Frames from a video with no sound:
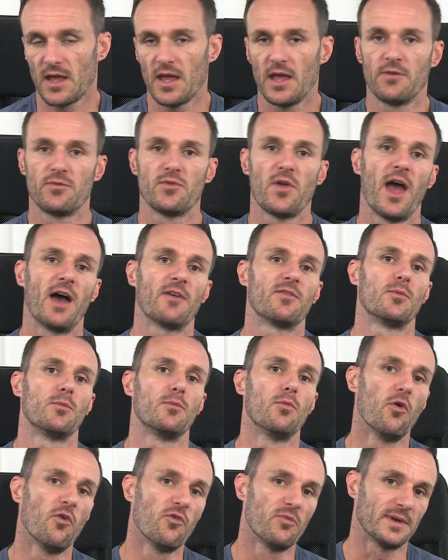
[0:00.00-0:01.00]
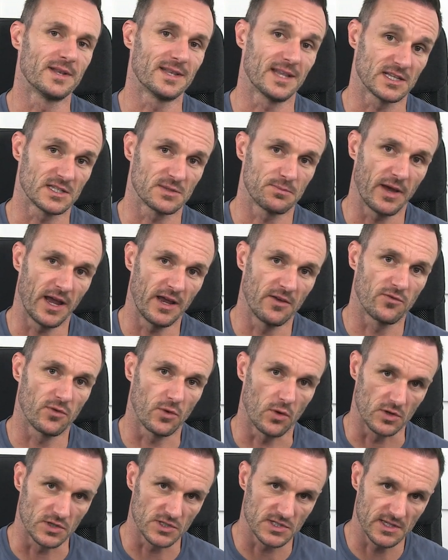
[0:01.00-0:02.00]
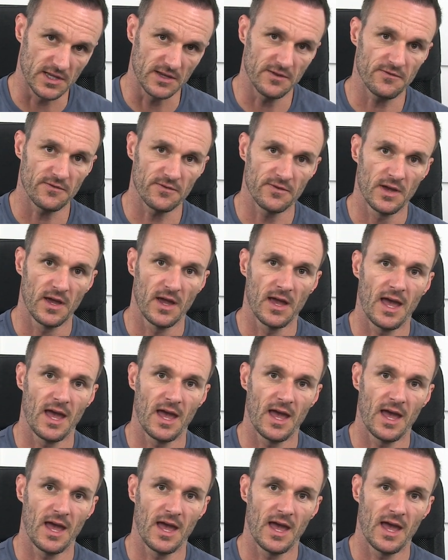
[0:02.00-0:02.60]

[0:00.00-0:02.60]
If you have a movement that's painful or stiff,